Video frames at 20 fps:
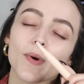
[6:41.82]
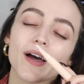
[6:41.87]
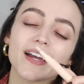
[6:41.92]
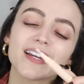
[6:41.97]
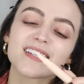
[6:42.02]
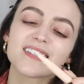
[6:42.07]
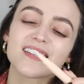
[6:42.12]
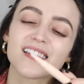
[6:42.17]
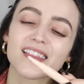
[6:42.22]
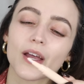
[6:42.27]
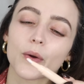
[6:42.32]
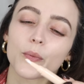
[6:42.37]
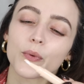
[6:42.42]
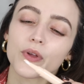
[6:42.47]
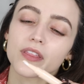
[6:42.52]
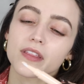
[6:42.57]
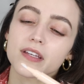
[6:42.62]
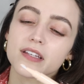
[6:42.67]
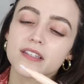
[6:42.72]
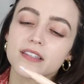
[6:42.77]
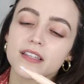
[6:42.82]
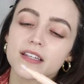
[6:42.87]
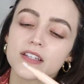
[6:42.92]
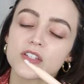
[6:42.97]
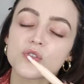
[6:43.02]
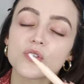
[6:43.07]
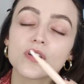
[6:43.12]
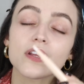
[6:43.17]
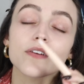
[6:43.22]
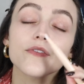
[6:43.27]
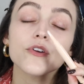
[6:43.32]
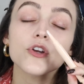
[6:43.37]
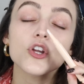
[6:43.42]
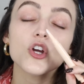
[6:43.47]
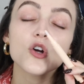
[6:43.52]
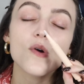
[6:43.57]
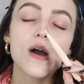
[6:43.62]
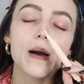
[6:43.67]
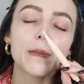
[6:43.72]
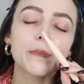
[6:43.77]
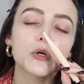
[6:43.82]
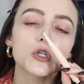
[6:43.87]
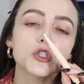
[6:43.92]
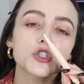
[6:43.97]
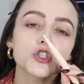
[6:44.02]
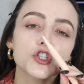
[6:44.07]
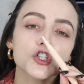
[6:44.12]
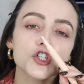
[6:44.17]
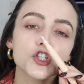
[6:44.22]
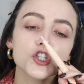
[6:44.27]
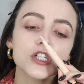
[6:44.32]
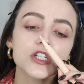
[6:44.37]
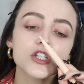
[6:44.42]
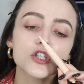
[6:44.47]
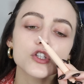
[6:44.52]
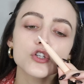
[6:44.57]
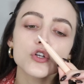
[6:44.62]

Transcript: Why is it that with these things, you never know how much is